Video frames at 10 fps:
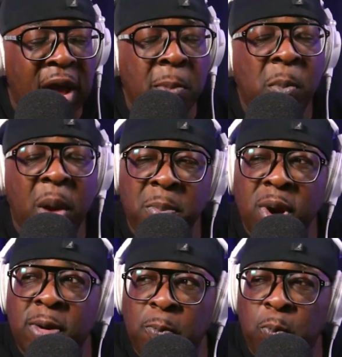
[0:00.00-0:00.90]
I
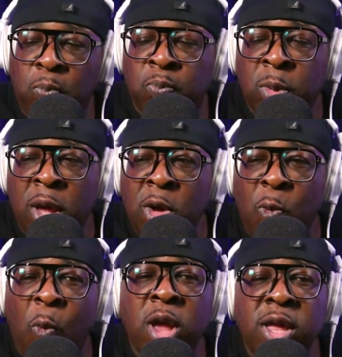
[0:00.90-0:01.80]
remember
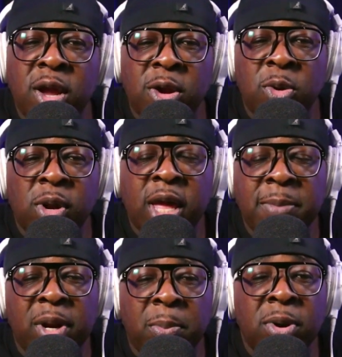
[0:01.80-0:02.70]
one year you were
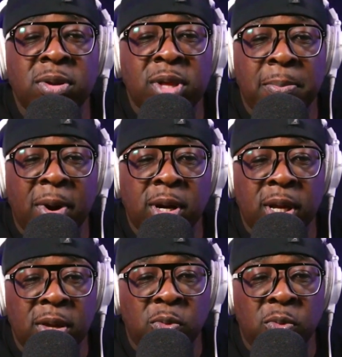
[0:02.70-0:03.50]
keeping a birthday party